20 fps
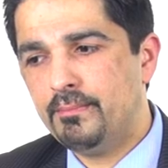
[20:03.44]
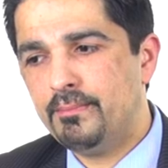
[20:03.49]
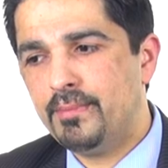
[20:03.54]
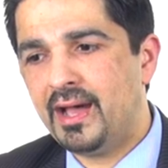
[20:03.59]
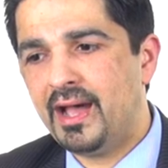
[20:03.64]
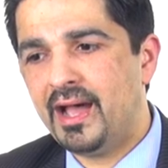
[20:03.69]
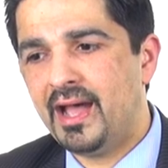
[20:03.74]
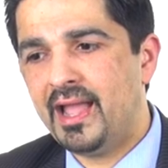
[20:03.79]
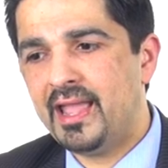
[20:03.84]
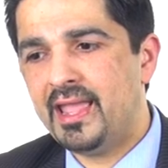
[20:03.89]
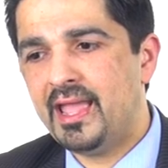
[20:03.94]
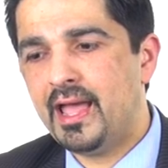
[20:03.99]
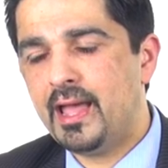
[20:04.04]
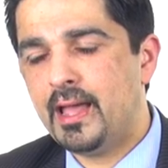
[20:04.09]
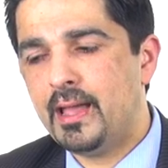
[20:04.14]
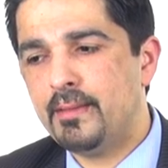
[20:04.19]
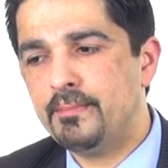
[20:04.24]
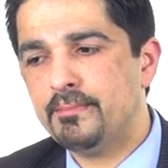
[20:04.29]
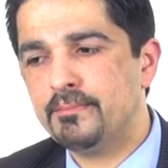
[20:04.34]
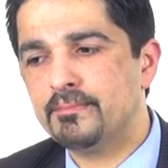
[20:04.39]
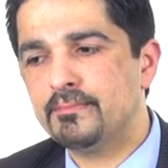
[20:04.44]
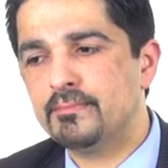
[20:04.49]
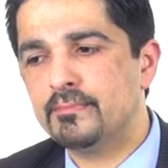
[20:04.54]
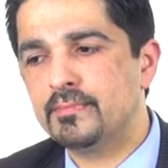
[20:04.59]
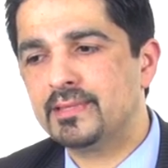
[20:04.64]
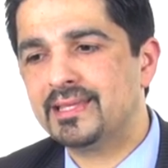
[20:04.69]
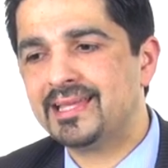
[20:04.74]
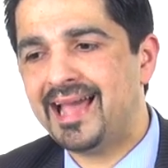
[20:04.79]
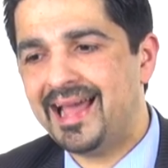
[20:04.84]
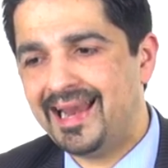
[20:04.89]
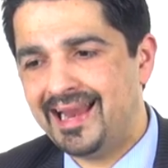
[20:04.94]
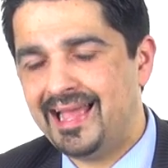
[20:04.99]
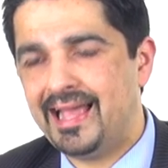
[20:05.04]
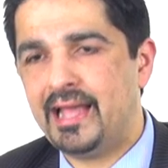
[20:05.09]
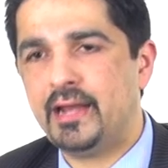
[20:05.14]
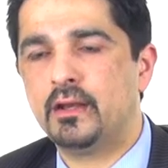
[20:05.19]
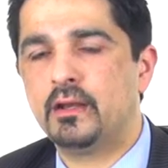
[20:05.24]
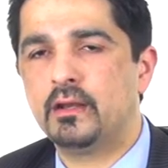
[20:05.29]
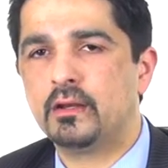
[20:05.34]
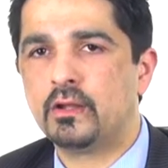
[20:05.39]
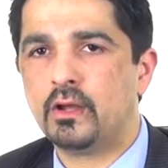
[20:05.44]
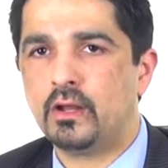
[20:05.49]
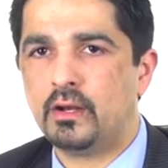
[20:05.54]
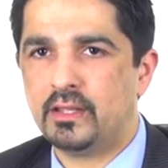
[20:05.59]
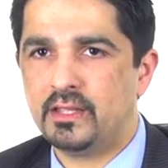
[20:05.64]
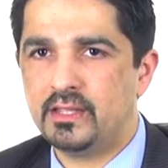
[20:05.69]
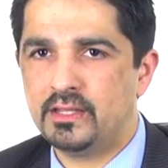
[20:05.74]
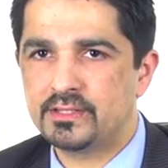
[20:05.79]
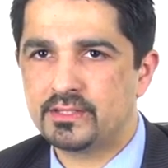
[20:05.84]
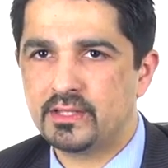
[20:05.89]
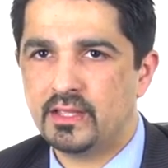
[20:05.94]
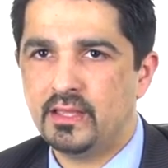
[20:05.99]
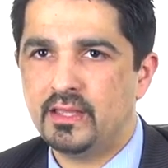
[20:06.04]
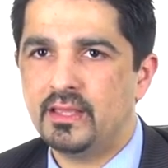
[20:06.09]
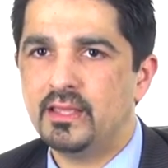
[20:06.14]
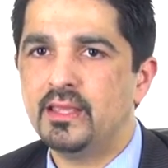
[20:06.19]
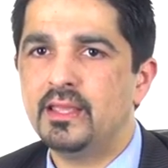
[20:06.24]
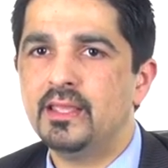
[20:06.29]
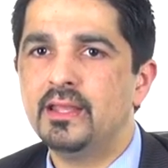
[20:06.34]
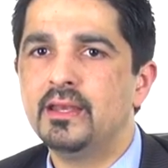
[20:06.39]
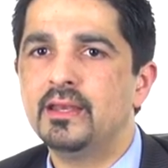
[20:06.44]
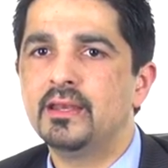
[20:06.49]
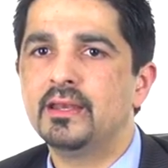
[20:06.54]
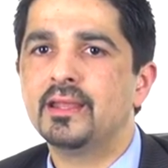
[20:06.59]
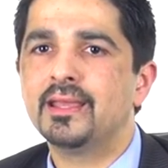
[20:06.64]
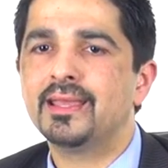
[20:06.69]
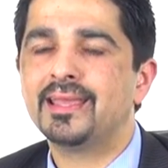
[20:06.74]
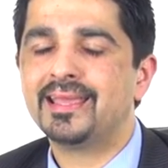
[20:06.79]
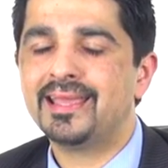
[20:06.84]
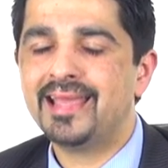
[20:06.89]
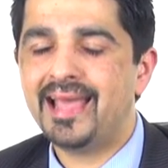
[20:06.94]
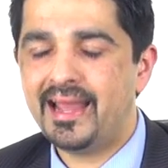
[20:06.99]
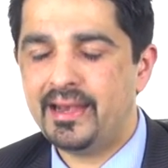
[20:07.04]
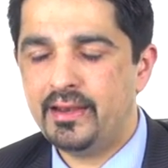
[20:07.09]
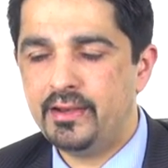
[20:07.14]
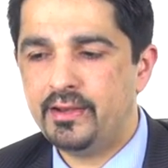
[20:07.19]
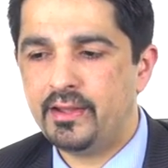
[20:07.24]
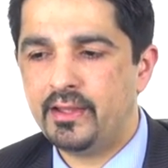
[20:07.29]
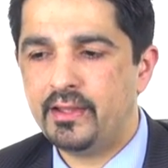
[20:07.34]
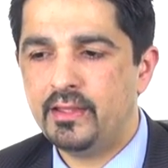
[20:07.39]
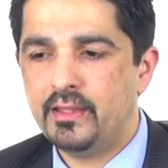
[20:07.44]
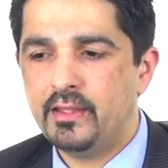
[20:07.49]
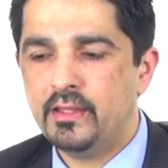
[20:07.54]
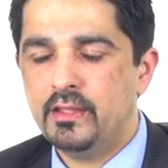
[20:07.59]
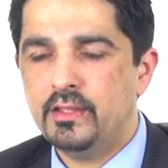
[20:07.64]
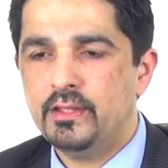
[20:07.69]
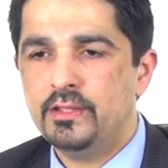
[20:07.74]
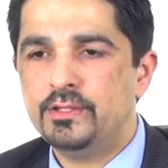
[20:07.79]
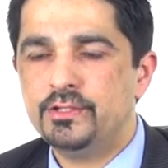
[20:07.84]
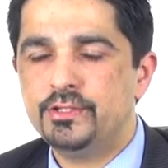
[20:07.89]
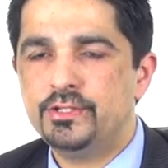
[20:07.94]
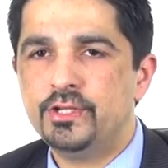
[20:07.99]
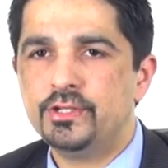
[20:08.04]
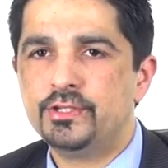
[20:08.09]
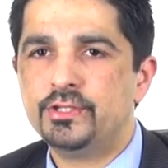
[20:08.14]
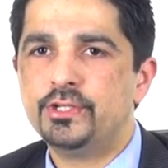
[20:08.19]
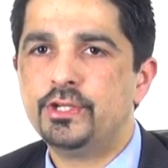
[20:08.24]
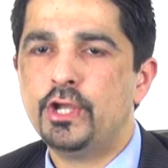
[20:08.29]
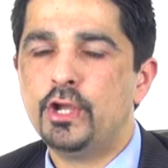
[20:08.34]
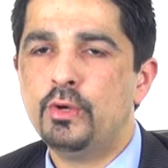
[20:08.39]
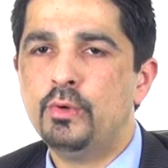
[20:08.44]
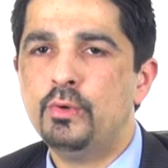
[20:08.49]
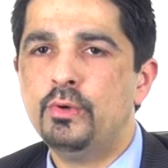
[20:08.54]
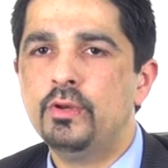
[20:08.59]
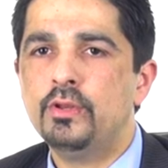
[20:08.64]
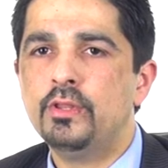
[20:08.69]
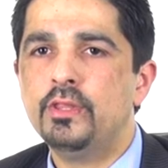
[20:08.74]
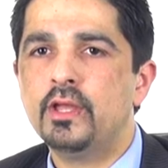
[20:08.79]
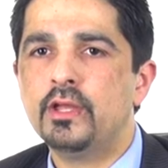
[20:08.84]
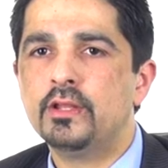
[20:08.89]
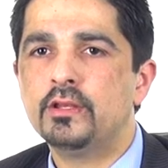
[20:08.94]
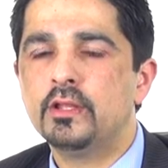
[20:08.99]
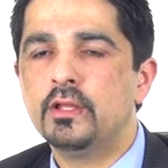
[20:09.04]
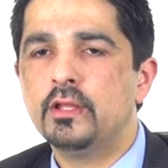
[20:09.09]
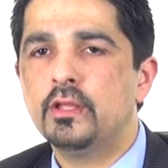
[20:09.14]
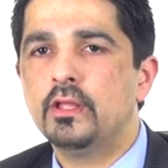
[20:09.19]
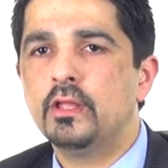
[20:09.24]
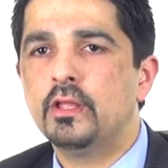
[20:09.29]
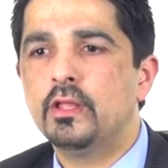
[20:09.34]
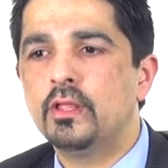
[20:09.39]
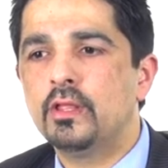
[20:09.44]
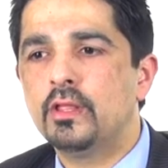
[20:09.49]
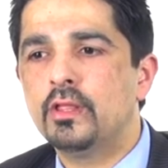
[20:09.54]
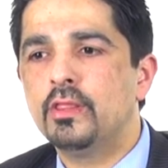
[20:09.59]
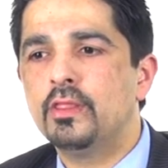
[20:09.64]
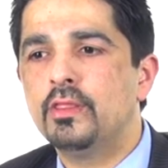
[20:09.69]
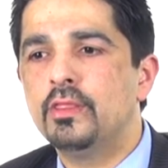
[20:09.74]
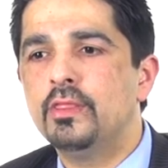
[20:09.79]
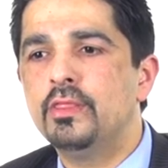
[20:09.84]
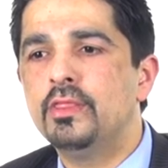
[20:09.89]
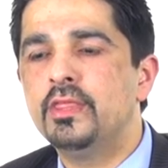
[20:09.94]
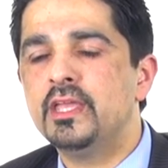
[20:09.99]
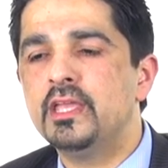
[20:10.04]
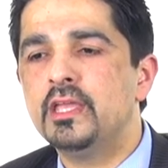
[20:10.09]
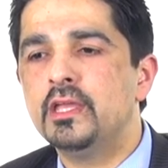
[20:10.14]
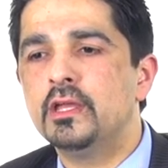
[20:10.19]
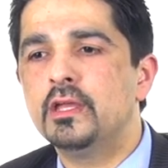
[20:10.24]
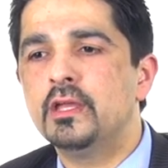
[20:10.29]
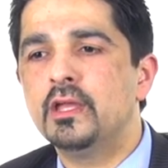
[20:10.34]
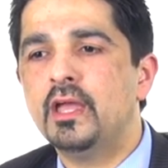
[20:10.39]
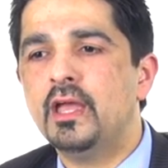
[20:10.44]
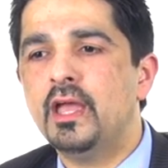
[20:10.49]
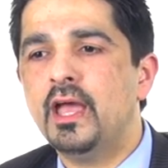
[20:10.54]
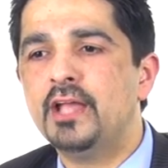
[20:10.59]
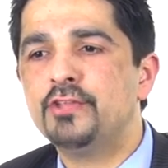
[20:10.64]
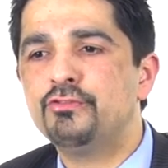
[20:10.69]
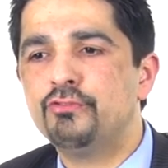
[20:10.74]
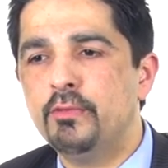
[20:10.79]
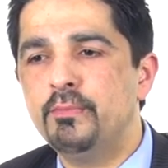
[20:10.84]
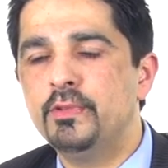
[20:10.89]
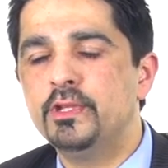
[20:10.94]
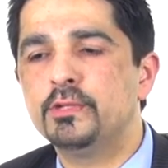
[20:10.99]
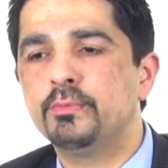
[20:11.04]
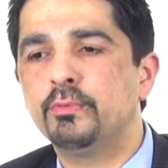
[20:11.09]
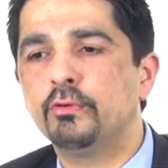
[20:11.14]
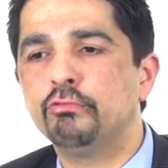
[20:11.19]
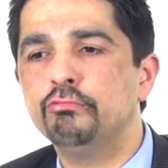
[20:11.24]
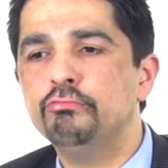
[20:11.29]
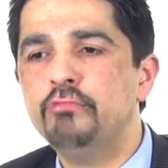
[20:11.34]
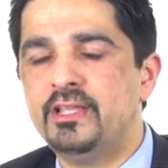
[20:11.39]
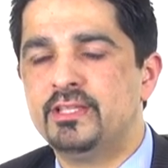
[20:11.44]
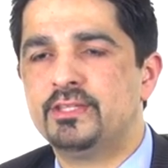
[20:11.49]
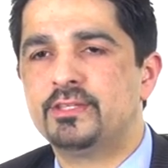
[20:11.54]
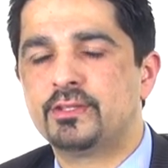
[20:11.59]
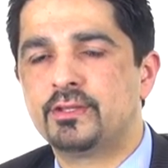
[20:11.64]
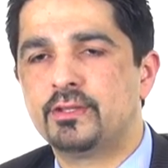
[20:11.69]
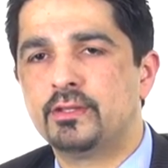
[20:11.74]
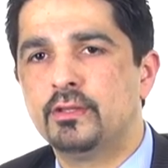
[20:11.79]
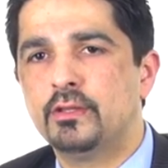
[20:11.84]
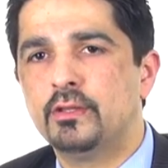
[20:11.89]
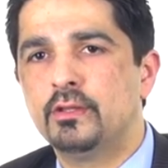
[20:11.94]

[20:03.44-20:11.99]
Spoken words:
by Callahan and colleagues in Canada has just shown that the attributable risk